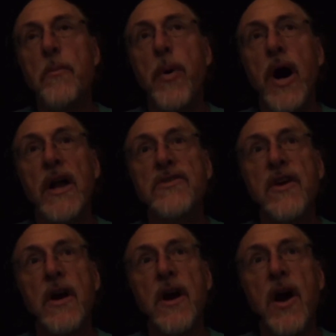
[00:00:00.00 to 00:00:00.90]
But
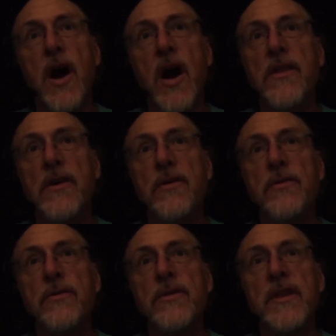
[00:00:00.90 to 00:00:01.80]

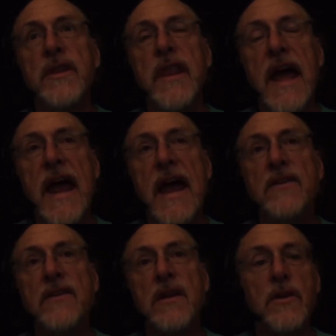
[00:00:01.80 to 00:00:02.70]
other than
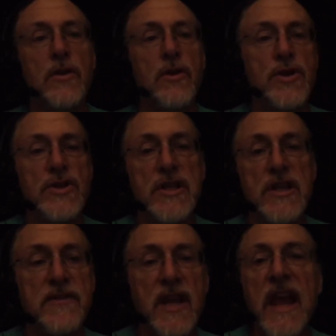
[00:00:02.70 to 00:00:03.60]
that, you just
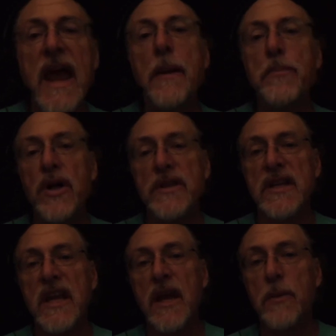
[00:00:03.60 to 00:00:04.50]
leave the cap on the
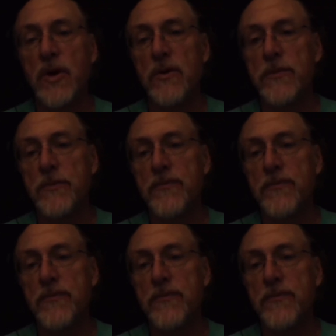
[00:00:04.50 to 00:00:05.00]
camera,